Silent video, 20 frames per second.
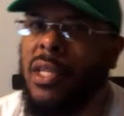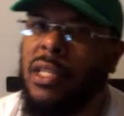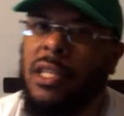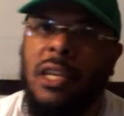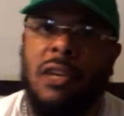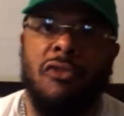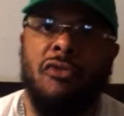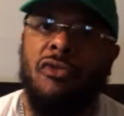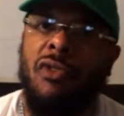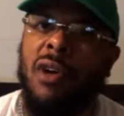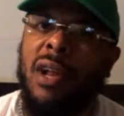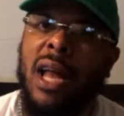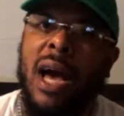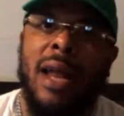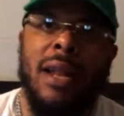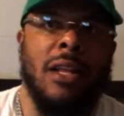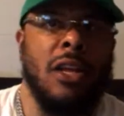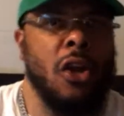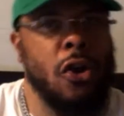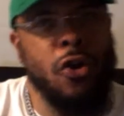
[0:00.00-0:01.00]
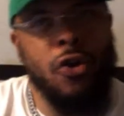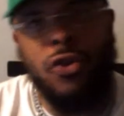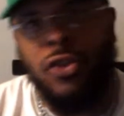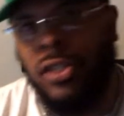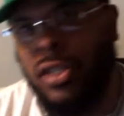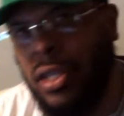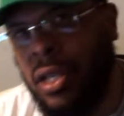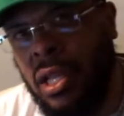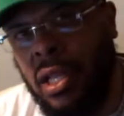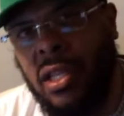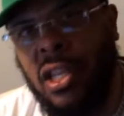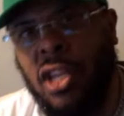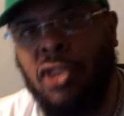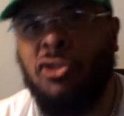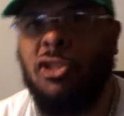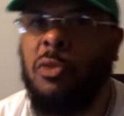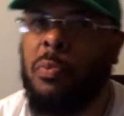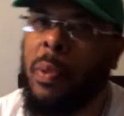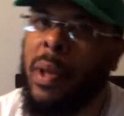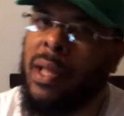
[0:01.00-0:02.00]
You run out of cursing and
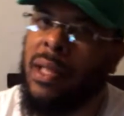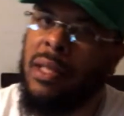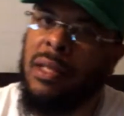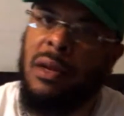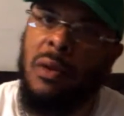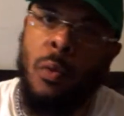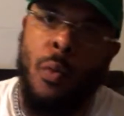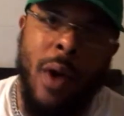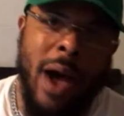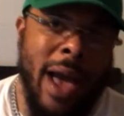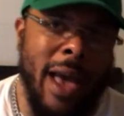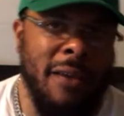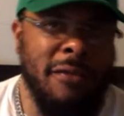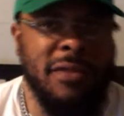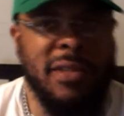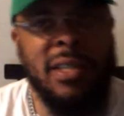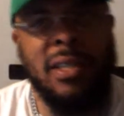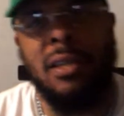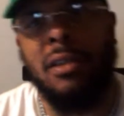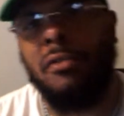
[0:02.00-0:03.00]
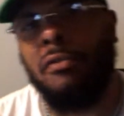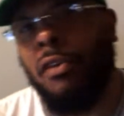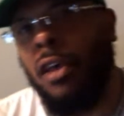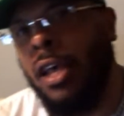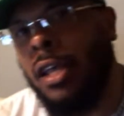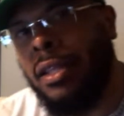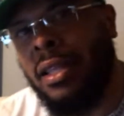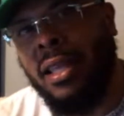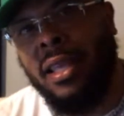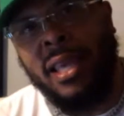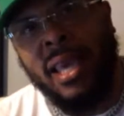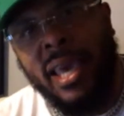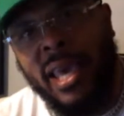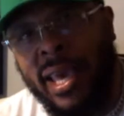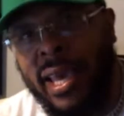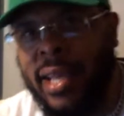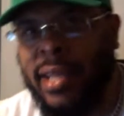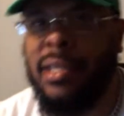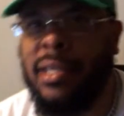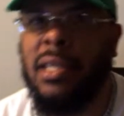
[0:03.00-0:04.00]
disrespecting the wives and the
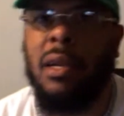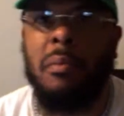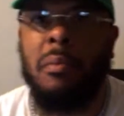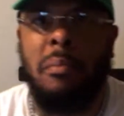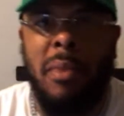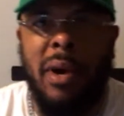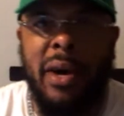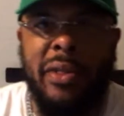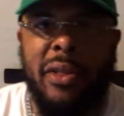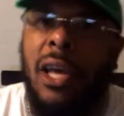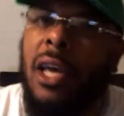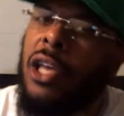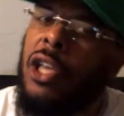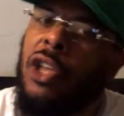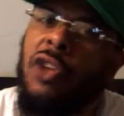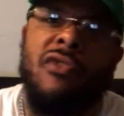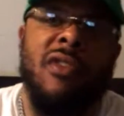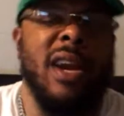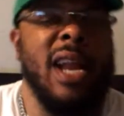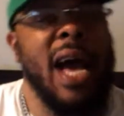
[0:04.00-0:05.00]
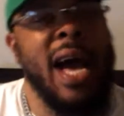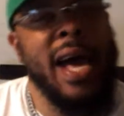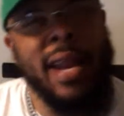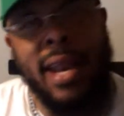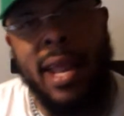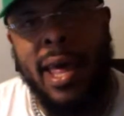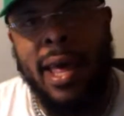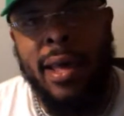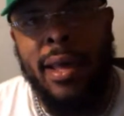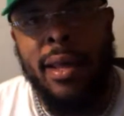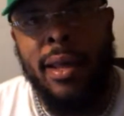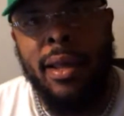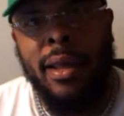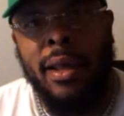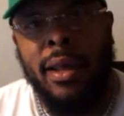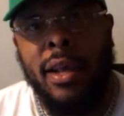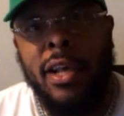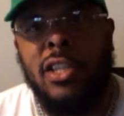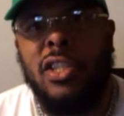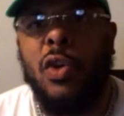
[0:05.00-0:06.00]
kids and the mother. You run out of that.
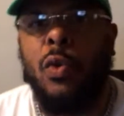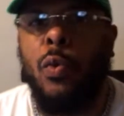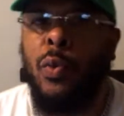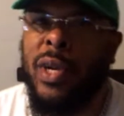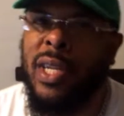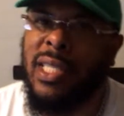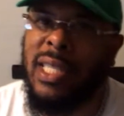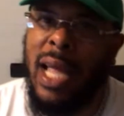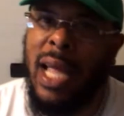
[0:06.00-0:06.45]
So when it's